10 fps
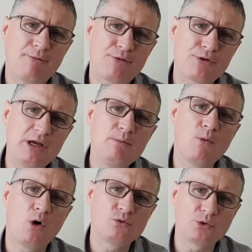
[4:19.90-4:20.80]
3
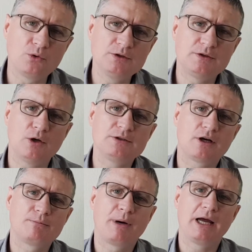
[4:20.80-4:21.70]
more rules. Those
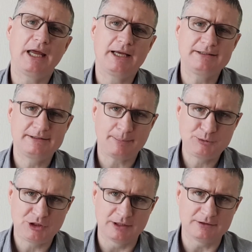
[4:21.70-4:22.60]
are my
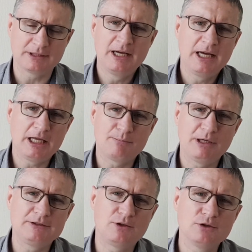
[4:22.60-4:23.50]
exceptions. It
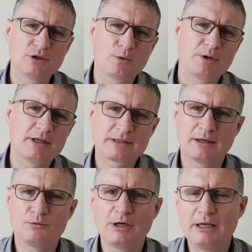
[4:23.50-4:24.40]
means those are the ones that
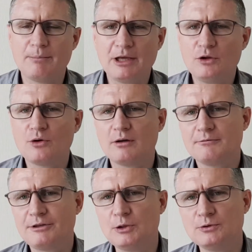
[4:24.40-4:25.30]
can really make you
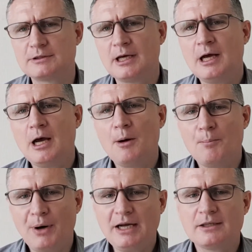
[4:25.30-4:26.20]
confused.
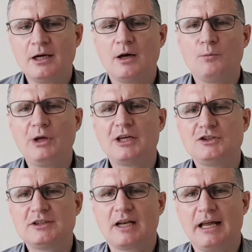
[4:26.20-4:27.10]
But we can
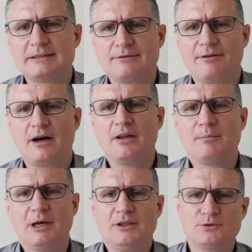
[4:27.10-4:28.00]
just classify
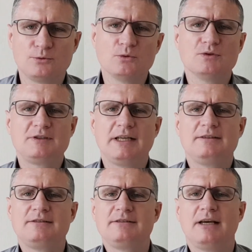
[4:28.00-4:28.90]
them as rule
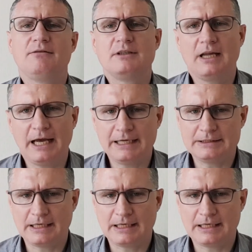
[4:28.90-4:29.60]
6, 7, and